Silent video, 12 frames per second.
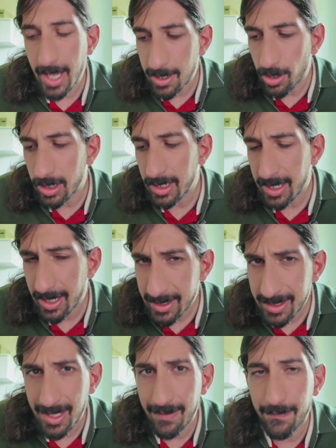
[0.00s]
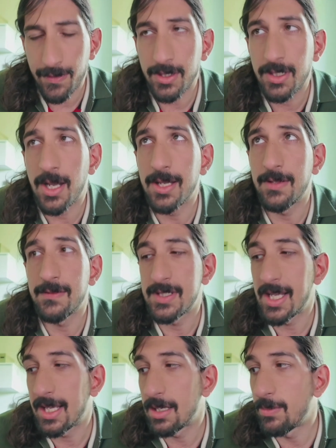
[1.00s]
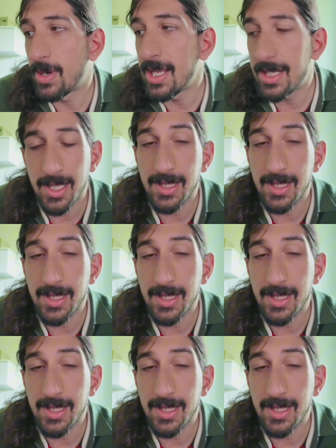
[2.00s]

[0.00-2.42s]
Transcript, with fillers: I call it a different kind of second brain,